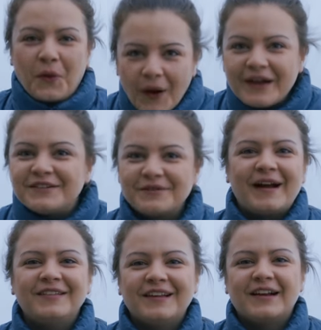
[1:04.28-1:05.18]
quite
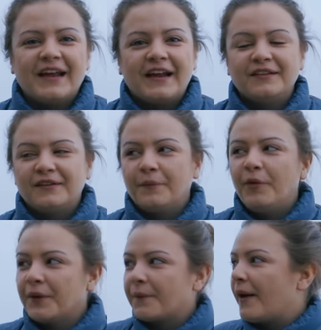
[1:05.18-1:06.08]
dramatically to the
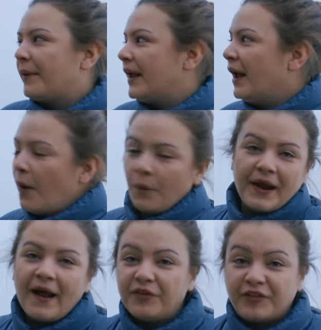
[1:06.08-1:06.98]
point where we,
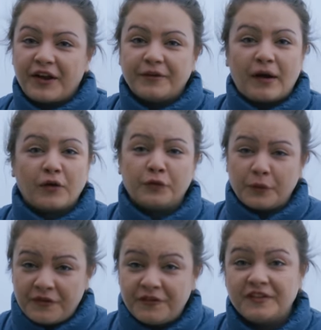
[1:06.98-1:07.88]
we had to turn around because
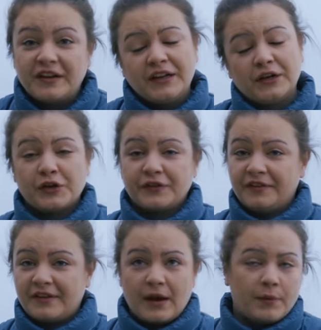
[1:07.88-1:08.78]
we physically
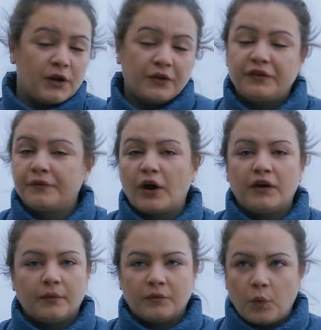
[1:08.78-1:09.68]
couldn't see. We lost the
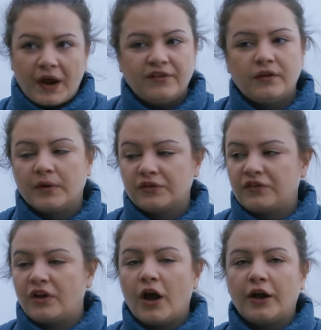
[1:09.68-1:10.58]
road, there was way too much
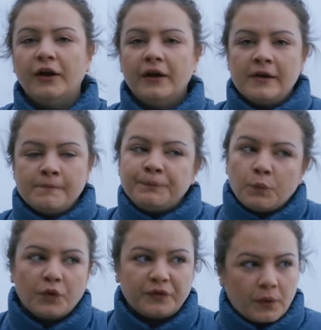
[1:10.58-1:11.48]
snow
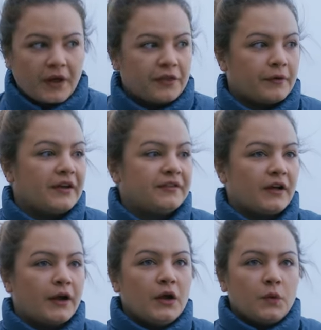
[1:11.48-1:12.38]
wasn't worth the risk.
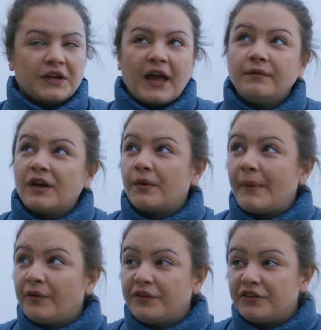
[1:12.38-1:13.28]
So we came down the
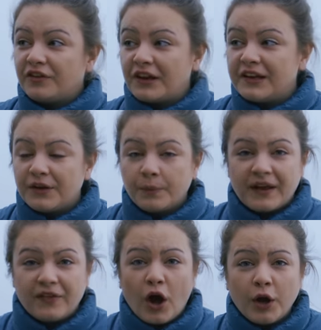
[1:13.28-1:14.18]
mountain just a little
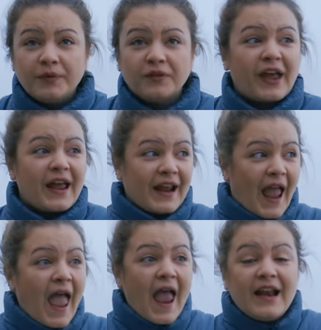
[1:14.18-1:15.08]
bit in the hopes of getting
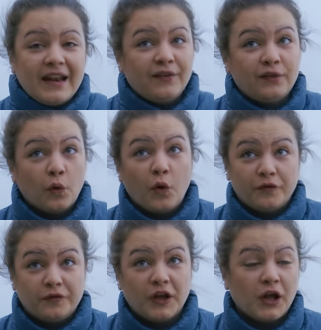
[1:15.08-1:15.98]
any sort
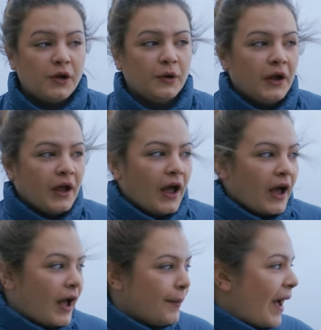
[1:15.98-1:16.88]
of view.
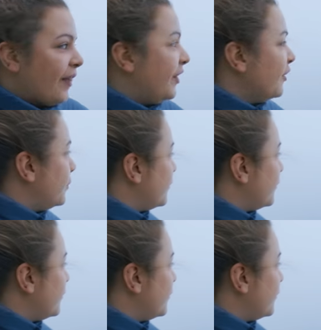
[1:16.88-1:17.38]
Um, and this